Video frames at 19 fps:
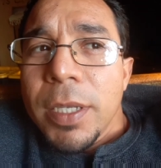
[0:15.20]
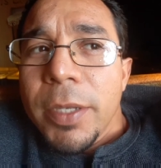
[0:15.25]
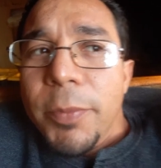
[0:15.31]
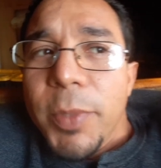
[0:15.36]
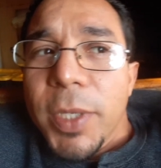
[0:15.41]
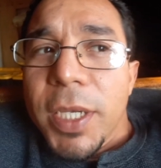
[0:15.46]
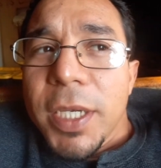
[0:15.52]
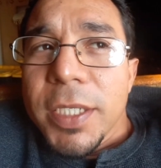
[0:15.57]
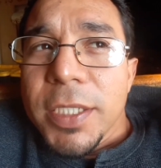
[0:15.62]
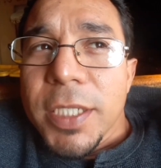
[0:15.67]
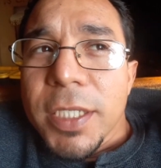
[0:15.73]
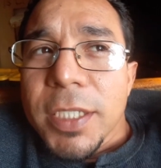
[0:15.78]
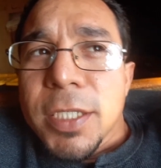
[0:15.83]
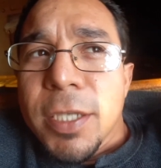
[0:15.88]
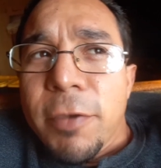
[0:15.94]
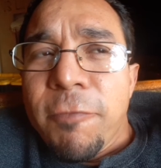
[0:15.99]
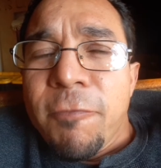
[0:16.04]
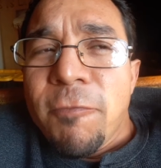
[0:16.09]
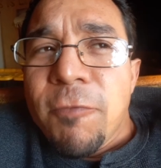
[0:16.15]
because it's
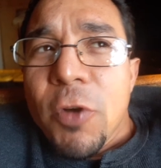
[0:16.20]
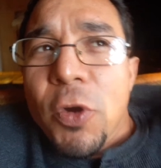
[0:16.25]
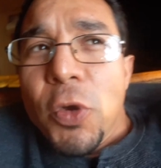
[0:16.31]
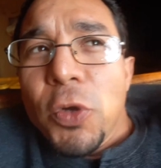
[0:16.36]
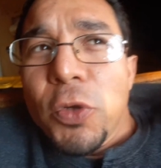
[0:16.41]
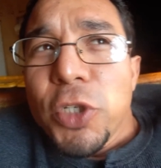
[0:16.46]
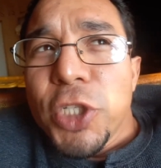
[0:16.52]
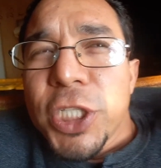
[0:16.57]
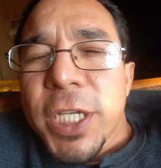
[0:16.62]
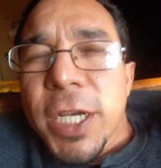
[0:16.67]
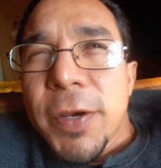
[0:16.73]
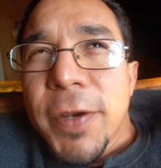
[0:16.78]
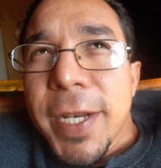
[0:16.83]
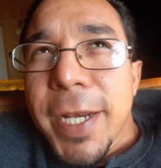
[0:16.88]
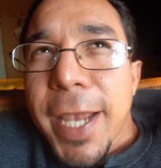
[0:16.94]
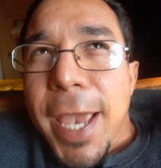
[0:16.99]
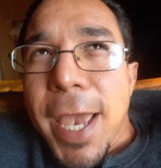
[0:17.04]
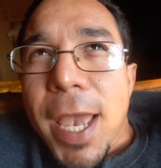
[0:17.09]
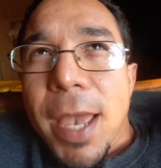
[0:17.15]
a photo
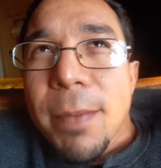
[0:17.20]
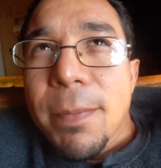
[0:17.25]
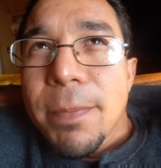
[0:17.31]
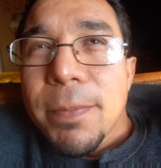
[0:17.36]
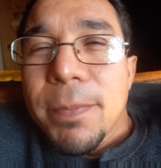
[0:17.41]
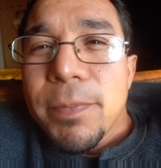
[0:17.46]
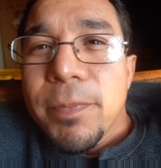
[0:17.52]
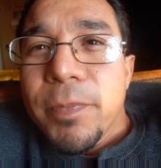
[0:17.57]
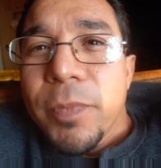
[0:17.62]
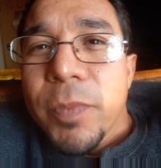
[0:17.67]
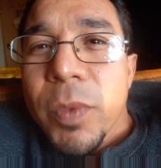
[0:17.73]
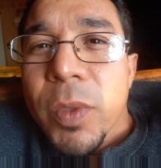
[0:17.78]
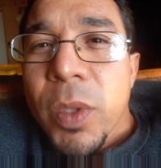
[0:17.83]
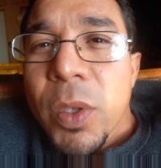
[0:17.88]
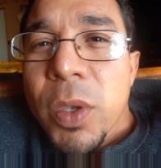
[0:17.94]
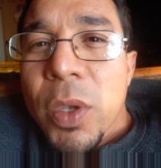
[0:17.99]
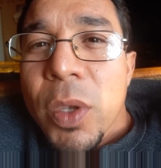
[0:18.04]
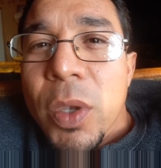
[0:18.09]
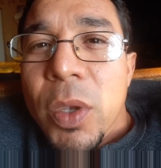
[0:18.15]
sharing app,
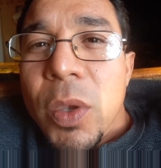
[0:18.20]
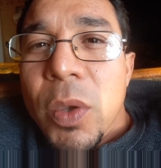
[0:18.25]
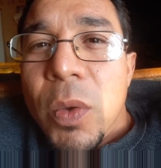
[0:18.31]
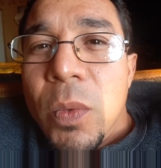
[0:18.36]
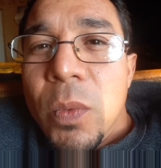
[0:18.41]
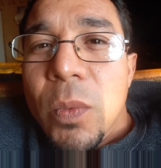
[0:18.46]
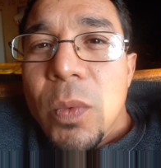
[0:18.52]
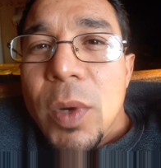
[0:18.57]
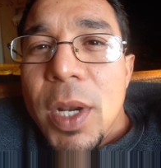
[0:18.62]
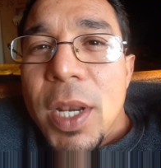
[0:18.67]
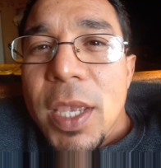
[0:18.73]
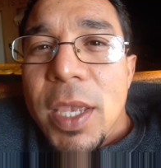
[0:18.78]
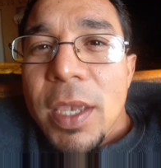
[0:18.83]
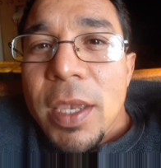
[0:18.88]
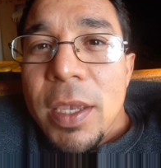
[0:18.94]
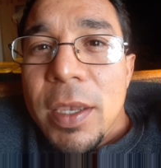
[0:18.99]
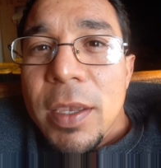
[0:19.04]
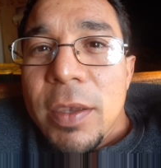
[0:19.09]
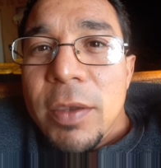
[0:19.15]
what
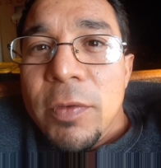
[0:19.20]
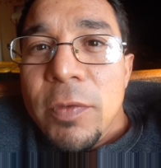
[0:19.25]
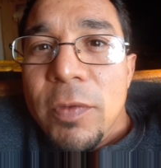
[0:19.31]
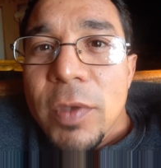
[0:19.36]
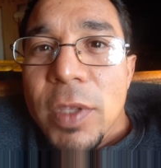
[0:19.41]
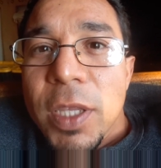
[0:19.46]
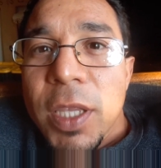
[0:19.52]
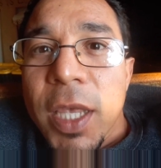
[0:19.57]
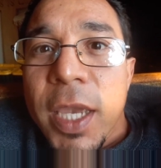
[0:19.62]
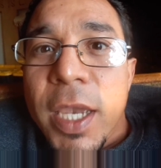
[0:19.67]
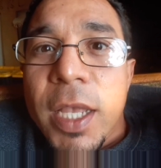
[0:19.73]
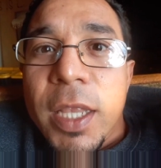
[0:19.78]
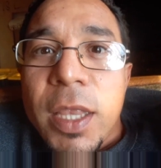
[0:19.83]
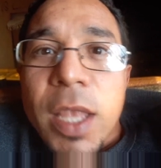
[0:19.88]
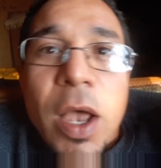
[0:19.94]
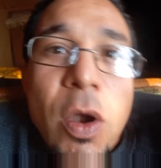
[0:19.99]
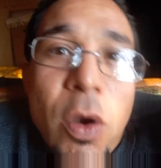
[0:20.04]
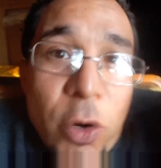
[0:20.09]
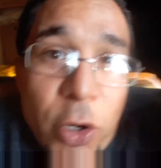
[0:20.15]
if they
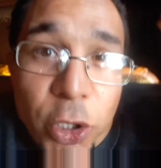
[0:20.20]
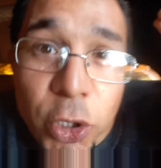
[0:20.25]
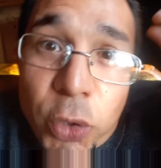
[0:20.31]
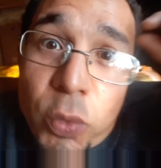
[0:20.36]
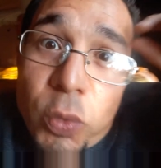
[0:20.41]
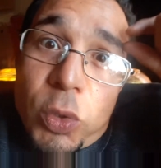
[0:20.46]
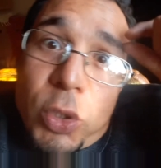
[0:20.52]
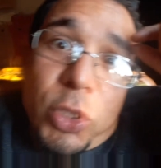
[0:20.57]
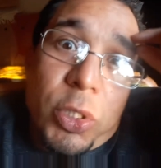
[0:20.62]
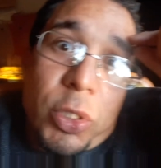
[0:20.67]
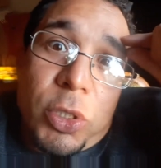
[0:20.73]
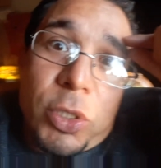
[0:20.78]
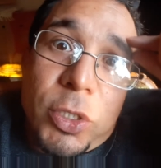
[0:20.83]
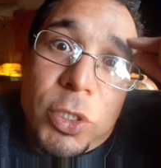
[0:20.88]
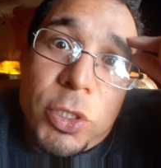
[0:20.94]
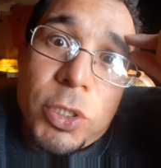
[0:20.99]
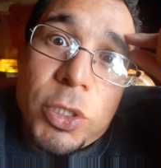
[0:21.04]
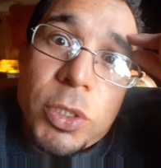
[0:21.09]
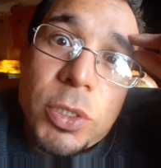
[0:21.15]
allowed
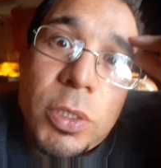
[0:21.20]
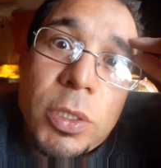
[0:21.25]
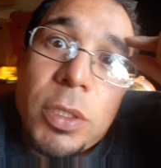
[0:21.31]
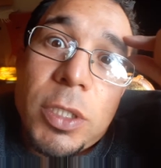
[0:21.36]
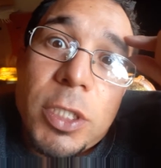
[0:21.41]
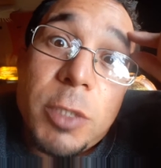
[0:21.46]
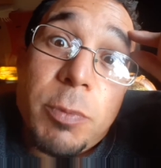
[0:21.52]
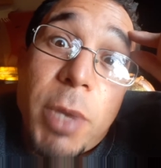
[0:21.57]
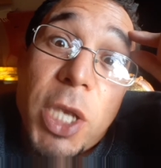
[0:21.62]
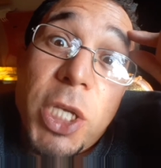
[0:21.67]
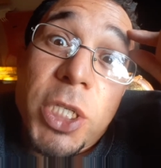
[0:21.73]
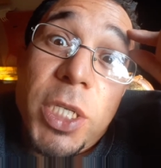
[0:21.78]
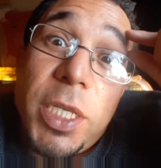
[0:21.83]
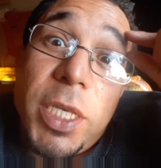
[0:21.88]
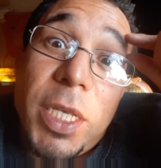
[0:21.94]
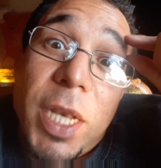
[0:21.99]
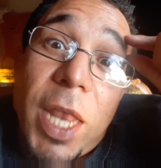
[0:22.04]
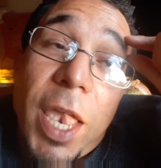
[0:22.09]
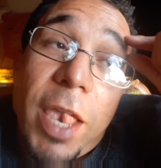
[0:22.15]
users,
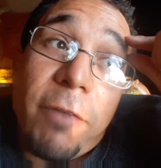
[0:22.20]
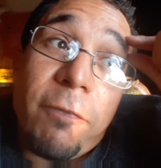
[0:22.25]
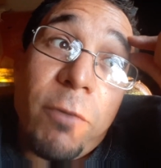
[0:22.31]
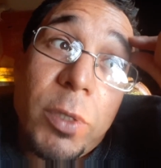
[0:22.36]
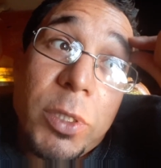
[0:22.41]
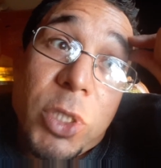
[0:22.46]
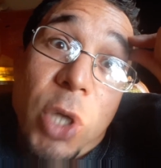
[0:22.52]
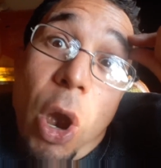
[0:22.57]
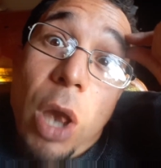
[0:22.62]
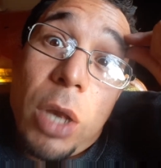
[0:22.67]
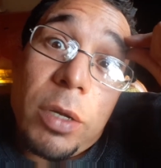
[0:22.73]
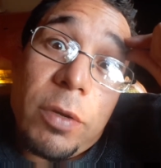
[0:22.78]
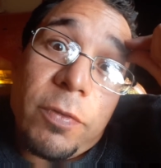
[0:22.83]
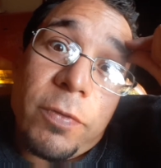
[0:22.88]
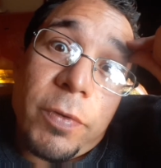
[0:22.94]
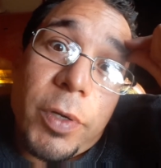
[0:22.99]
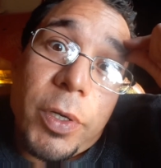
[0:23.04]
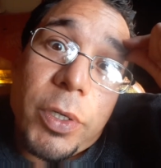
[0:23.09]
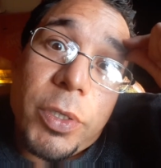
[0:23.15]
especially like
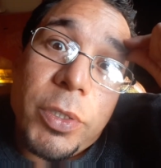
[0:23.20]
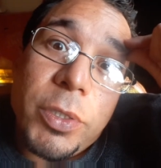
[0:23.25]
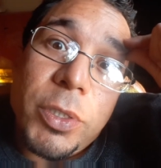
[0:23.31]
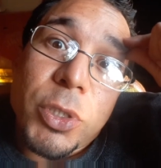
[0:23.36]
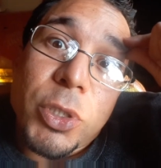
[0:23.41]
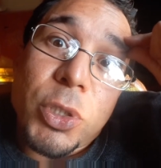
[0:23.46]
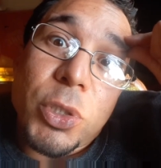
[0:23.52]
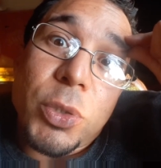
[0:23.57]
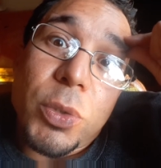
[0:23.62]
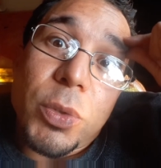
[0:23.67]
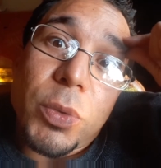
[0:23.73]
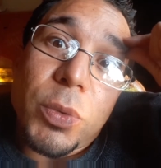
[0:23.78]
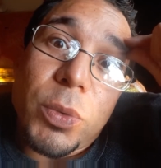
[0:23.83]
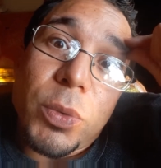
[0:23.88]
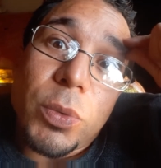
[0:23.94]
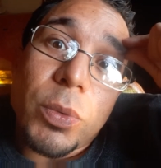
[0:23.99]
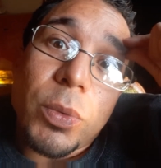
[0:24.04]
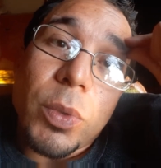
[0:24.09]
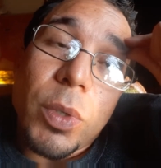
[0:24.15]
photographers,
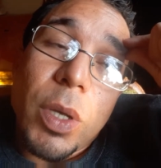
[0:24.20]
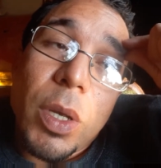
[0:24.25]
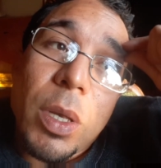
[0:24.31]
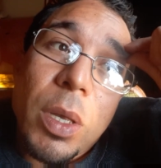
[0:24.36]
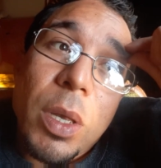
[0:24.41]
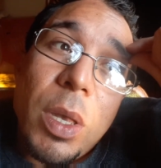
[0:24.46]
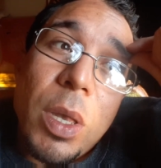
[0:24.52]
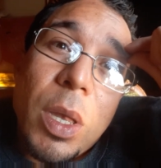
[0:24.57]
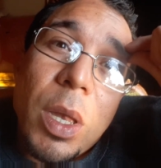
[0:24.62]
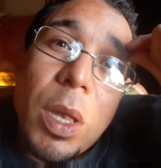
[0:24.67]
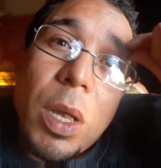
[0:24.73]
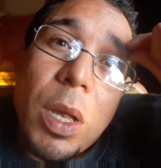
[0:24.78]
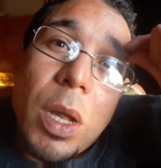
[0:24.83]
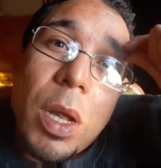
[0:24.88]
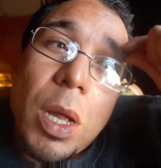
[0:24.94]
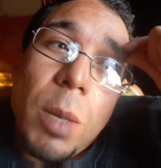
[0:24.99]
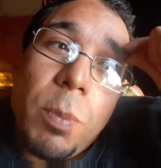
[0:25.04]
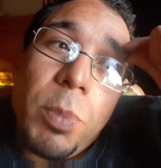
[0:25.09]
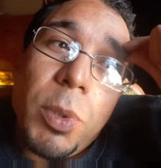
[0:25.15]
to
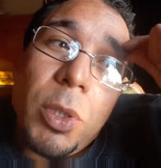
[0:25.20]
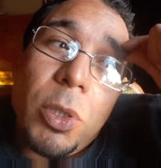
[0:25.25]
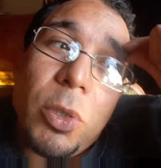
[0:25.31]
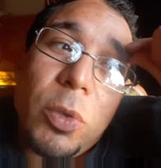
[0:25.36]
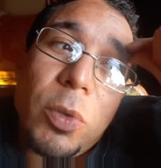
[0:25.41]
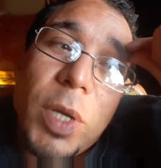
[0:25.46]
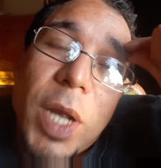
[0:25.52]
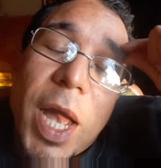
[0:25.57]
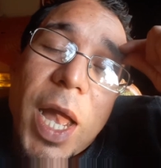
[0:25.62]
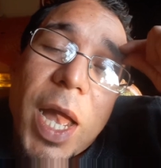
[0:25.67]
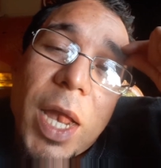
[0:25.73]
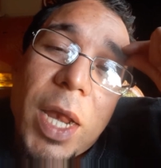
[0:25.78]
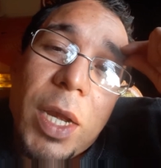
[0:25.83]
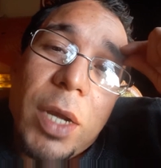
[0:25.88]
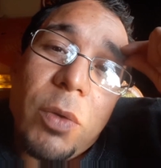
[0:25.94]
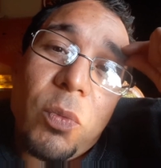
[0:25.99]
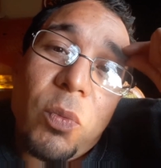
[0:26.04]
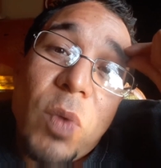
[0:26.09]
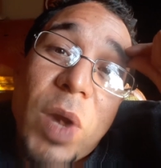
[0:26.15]
upload
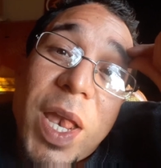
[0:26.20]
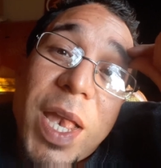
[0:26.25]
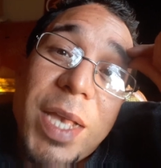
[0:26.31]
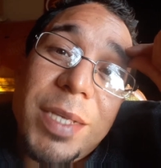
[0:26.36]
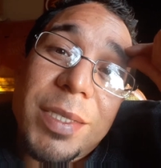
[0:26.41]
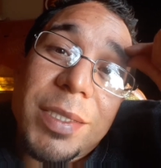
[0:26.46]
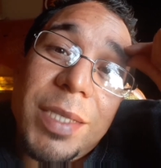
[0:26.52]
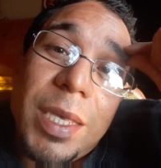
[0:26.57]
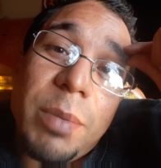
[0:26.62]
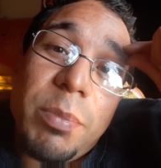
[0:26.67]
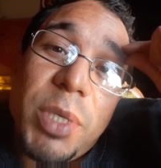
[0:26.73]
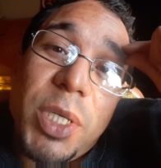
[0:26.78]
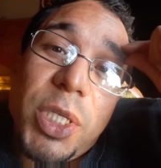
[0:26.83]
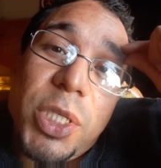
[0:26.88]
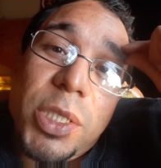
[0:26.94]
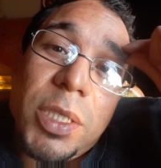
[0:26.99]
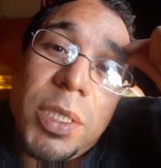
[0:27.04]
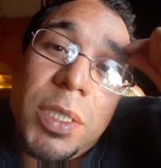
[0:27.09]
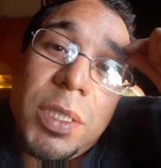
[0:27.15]
high res
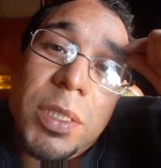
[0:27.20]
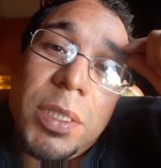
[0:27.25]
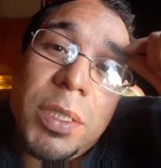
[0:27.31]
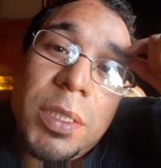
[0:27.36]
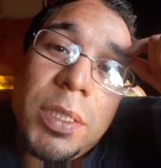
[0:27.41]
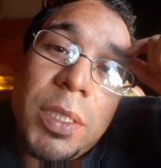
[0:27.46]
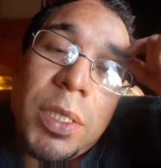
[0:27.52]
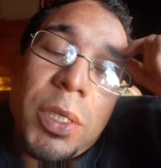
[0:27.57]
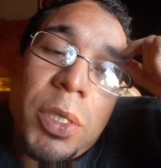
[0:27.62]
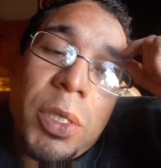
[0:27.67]
images,